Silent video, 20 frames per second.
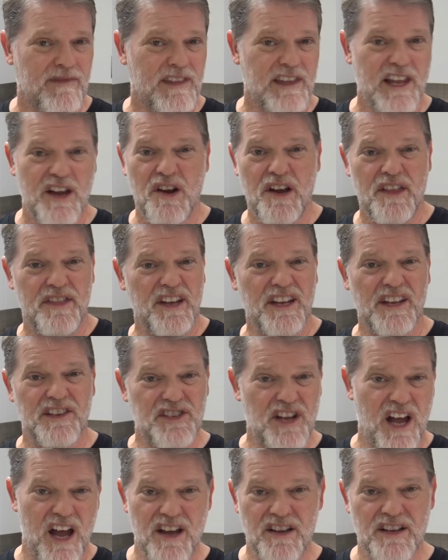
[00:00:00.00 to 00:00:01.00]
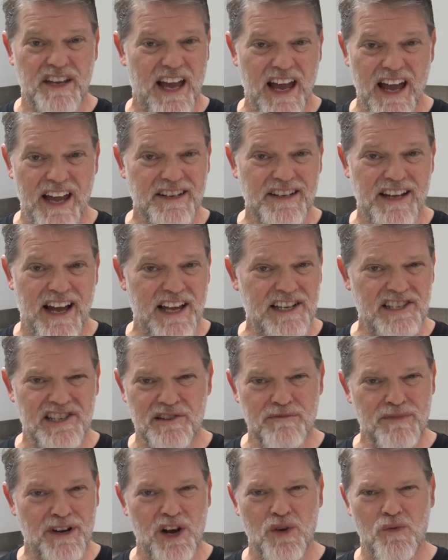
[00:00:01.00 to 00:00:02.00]
Now I think it's okay
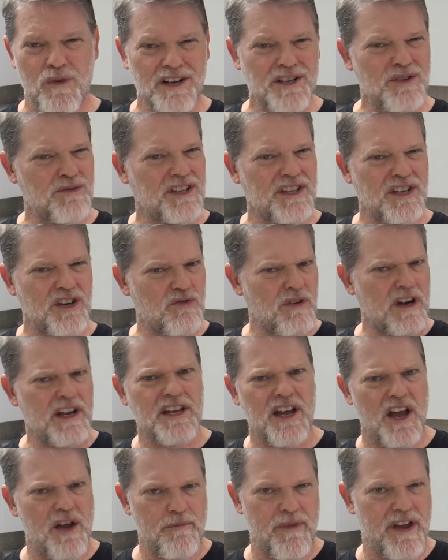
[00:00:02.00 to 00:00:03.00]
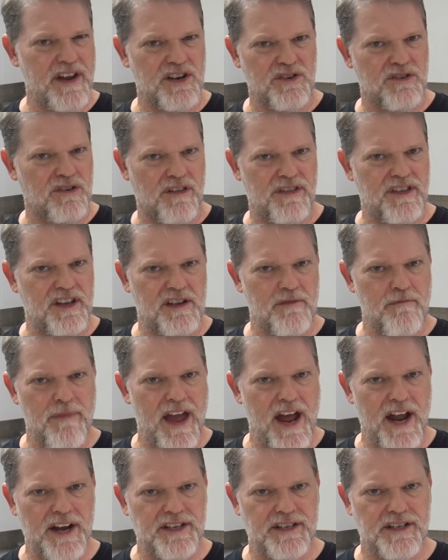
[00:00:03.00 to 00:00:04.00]
tasting, but I wonder what the Gregometer will think
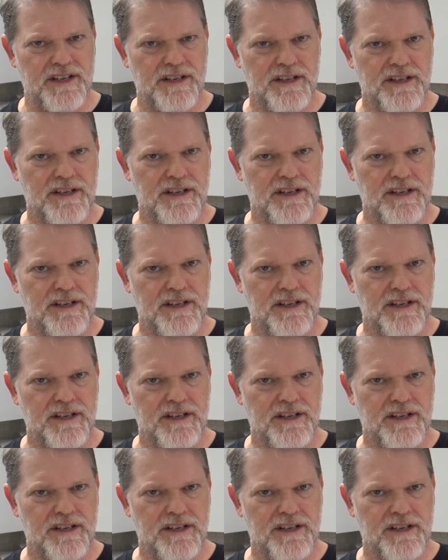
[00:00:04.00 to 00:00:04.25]
about it.